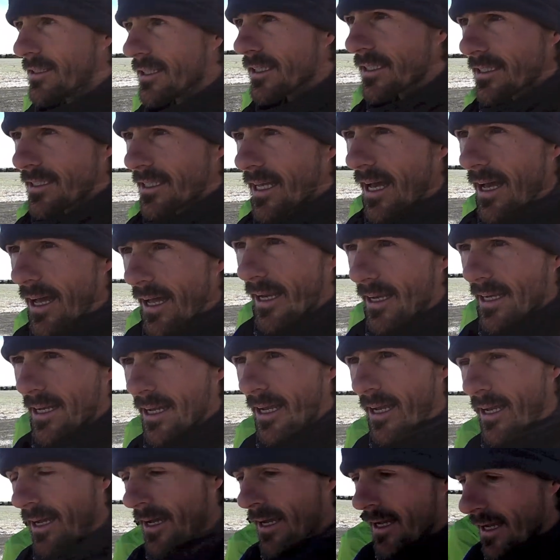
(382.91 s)
just that
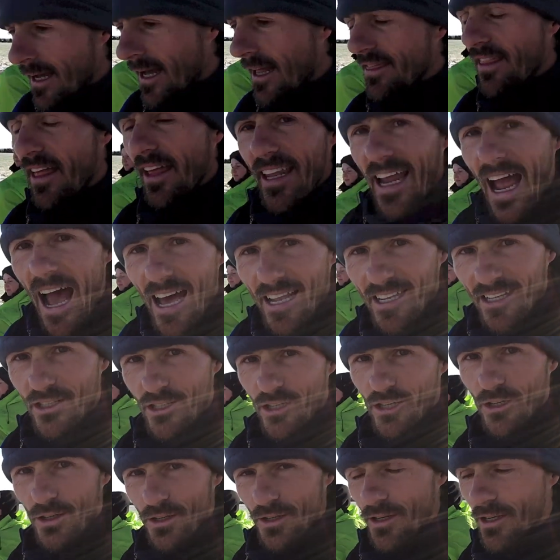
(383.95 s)
that
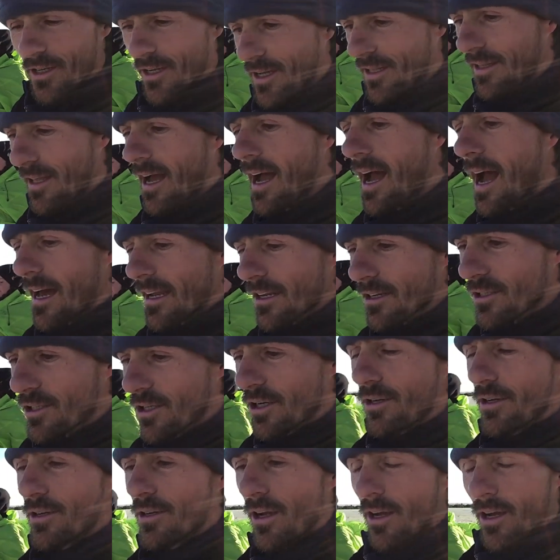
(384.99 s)
attitude that
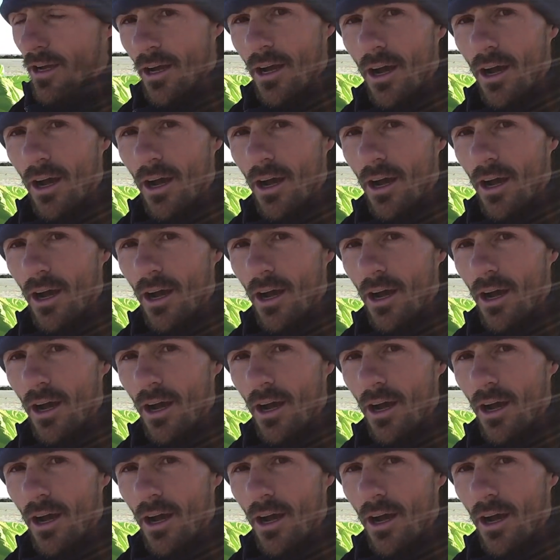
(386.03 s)
attitude